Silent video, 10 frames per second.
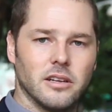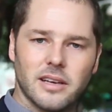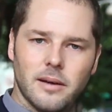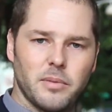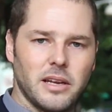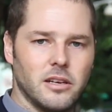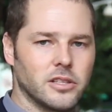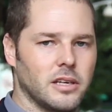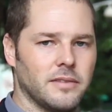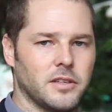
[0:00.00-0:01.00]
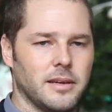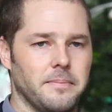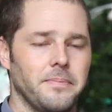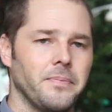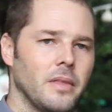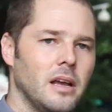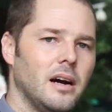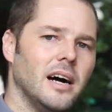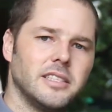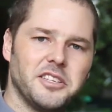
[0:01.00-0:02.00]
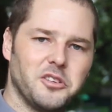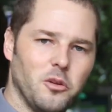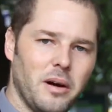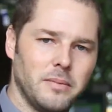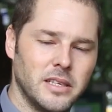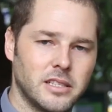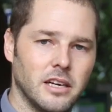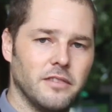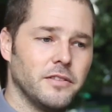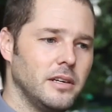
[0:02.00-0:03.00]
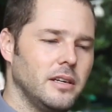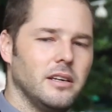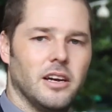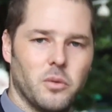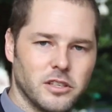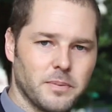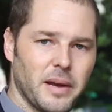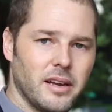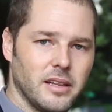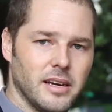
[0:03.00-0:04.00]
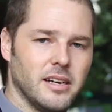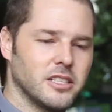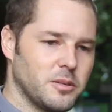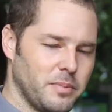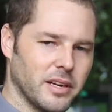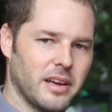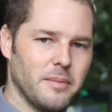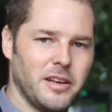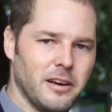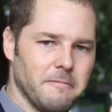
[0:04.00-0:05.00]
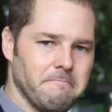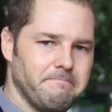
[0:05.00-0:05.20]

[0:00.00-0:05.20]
know, the company looks after them. I did it all by myself. It was a pain in the ass, but it can be done.